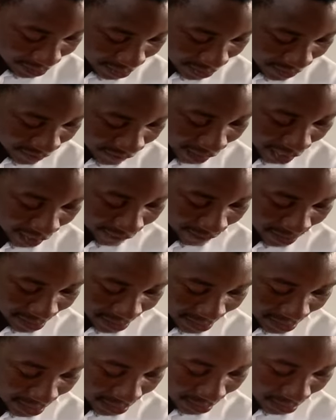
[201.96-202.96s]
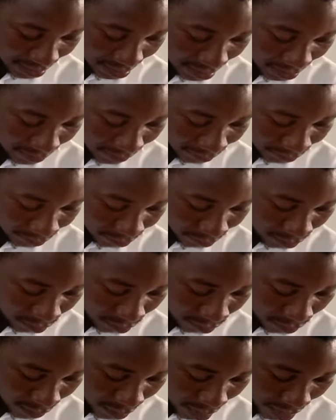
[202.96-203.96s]
is 5%.
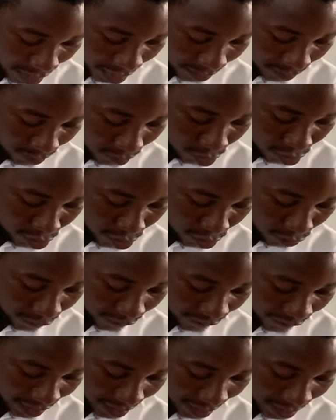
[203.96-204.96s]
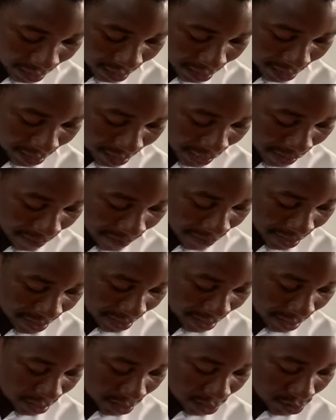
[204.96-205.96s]
And motor vehicle is
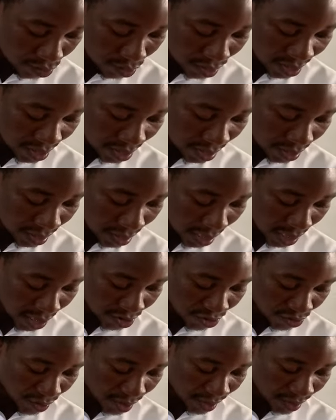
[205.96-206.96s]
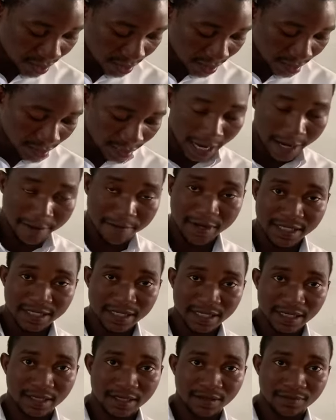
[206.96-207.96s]
10% using a straight line method.
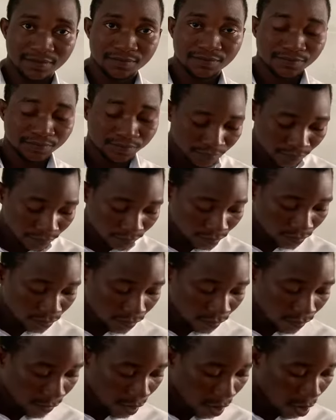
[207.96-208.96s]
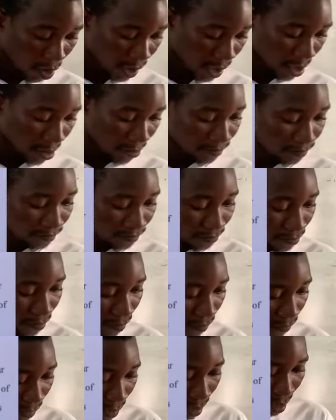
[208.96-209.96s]
Okay,
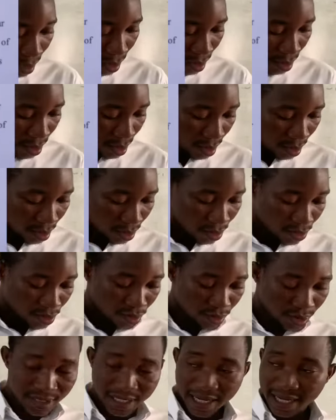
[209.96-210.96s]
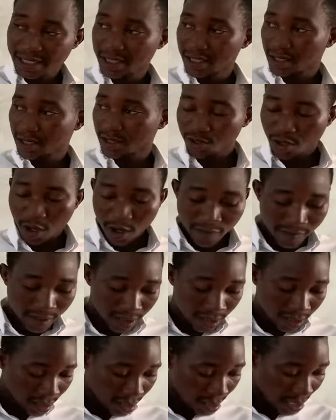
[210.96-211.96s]
to start
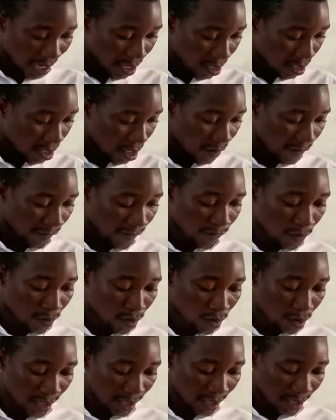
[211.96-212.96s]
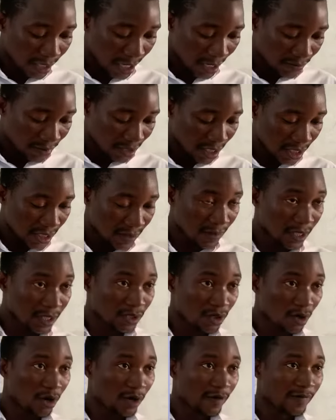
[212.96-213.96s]
solving a full income statement
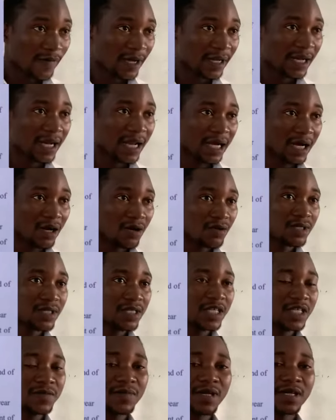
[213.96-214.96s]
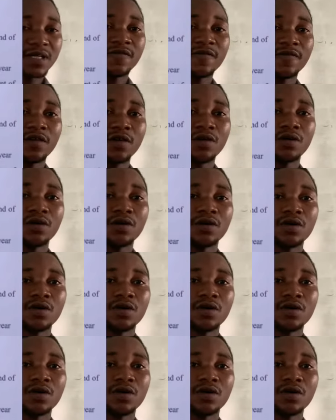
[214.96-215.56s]
or a final account statement for